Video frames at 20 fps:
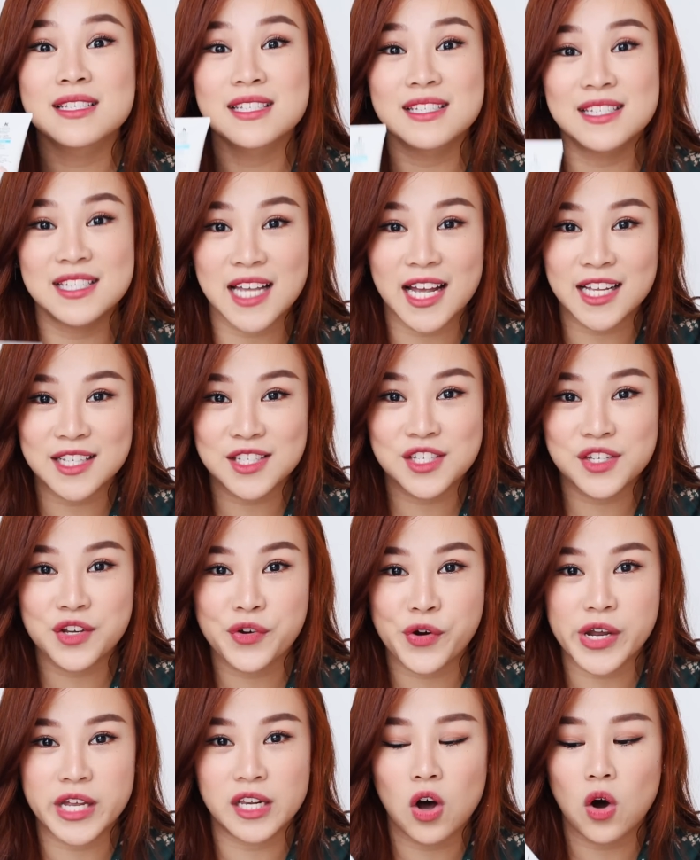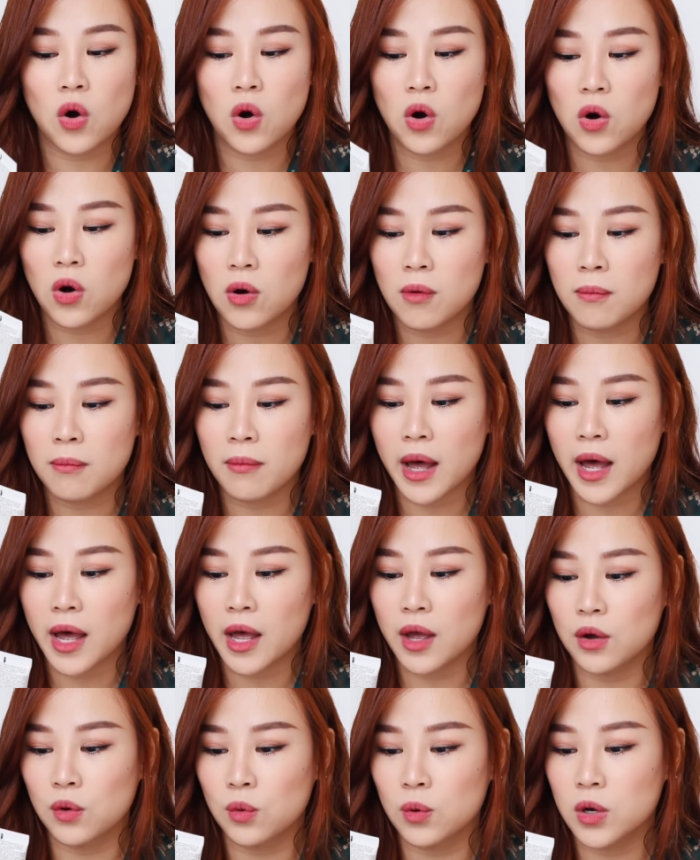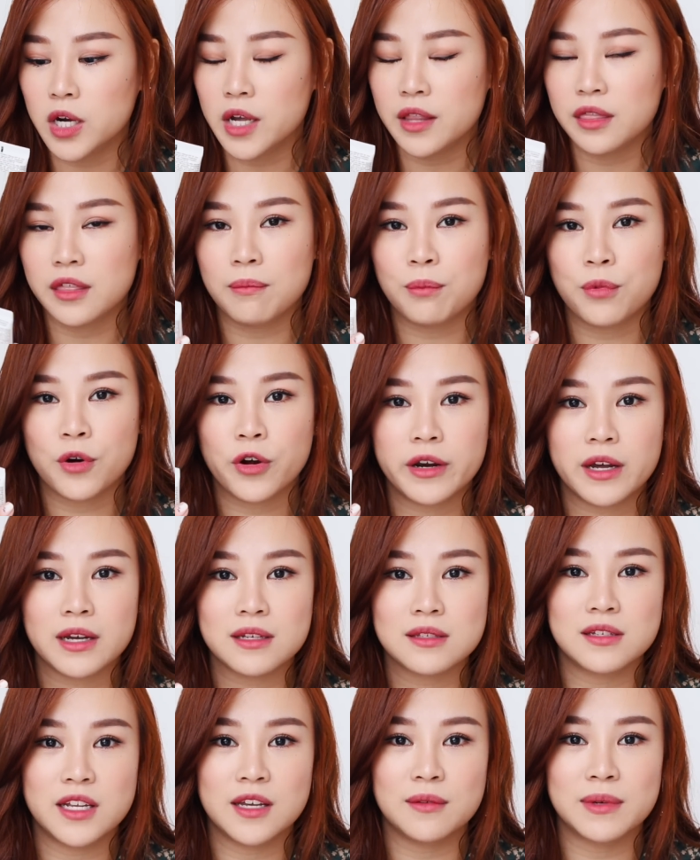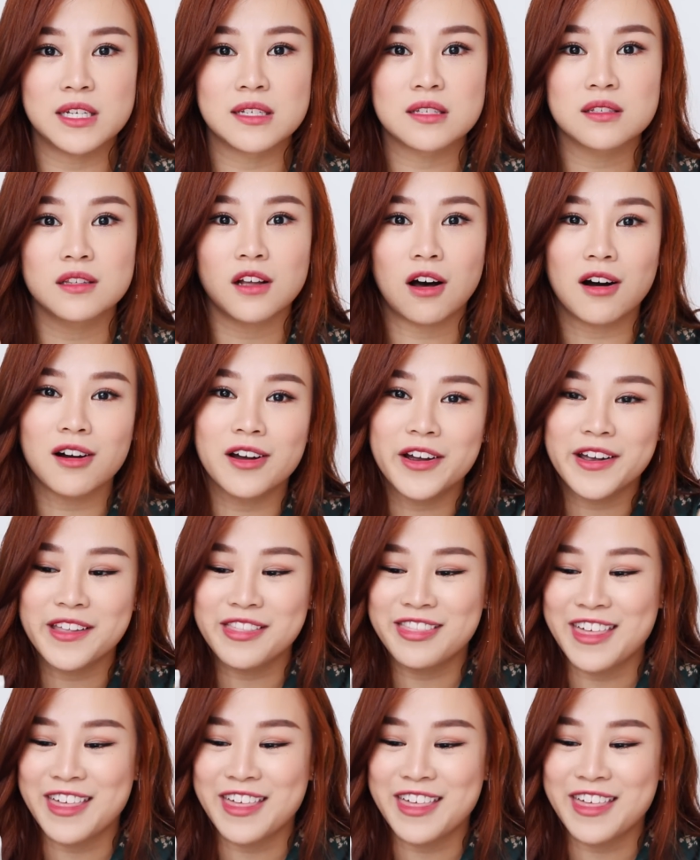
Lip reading: Sunscreen. Oh my word, the product's name is longer